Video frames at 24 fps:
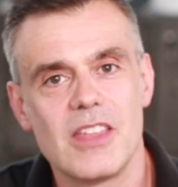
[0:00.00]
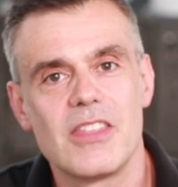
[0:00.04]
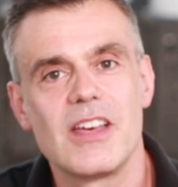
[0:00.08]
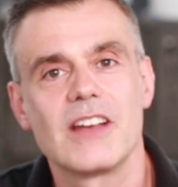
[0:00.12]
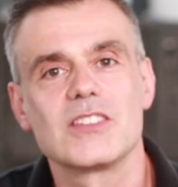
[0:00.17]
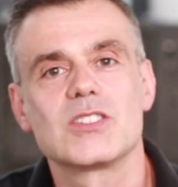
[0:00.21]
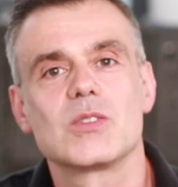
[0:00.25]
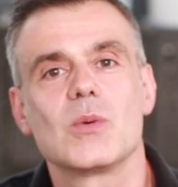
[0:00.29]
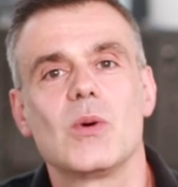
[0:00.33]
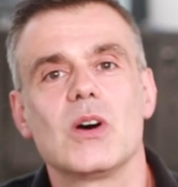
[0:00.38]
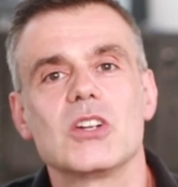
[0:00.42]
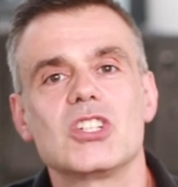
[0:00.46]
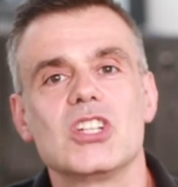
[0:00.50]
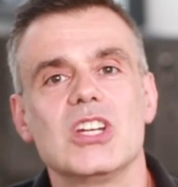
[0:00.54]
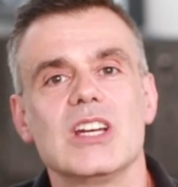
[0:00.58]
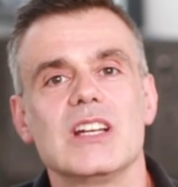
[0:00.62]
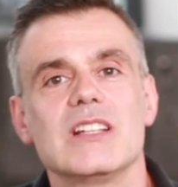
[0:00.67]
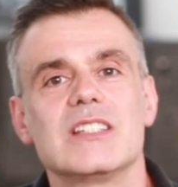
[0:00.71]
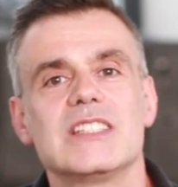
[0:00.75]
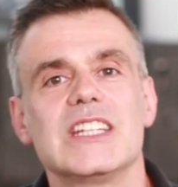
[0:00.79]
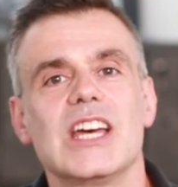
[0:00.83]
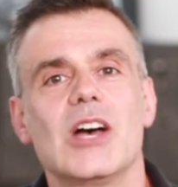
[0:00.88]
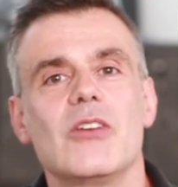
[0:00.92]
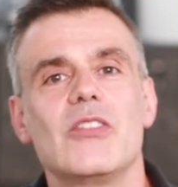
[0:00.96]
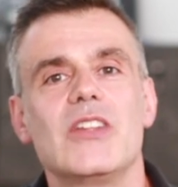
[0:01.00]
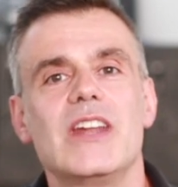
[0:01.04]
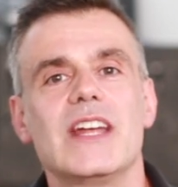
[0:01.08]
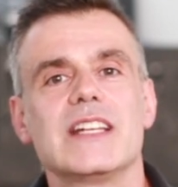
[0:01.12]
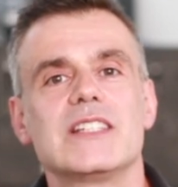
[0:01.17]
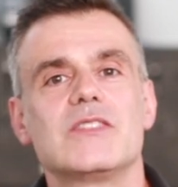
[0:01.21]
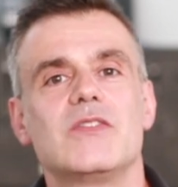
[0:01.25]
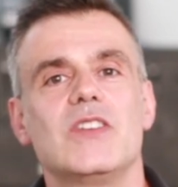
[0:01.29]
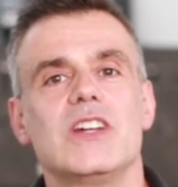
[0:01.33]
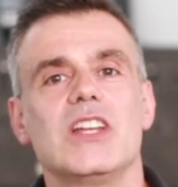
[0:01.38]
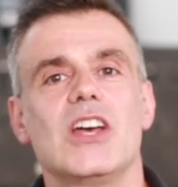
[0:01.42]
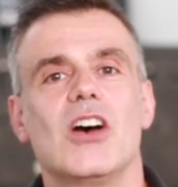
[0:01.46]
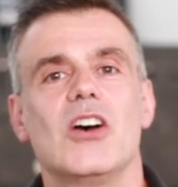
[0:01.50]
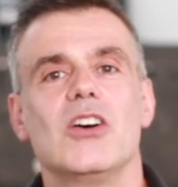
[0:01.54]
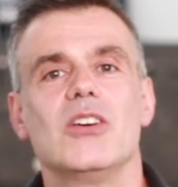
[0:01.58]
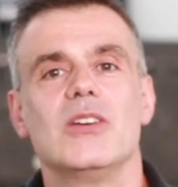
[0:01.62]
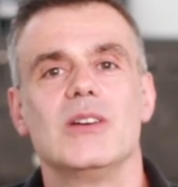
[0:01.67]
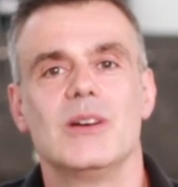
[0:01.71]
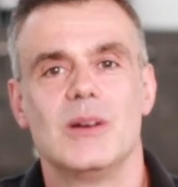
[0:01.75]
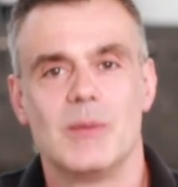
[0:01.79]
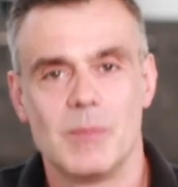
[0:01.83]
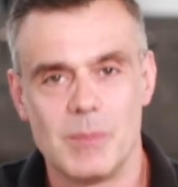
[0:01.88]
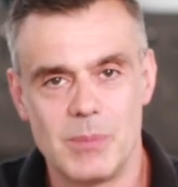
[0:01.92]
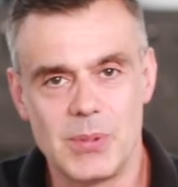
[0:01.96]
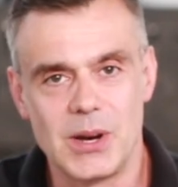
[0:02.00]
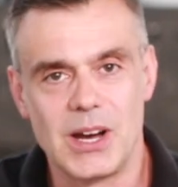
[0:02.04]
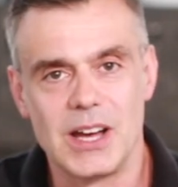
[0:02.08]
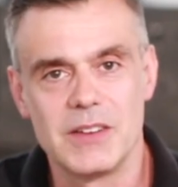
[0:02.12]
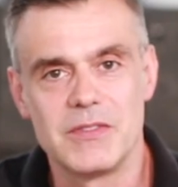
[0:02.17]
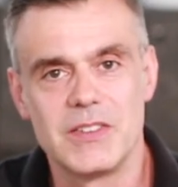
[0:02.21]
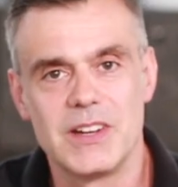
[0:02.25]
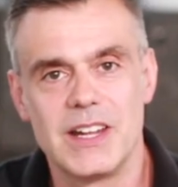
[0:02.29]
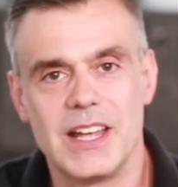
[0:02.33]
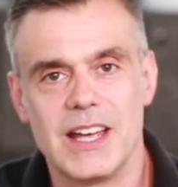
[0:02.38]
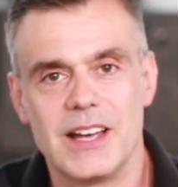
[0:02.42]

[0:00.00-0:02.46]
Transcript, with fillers: Thanks for watching. See you on the next video. Bye for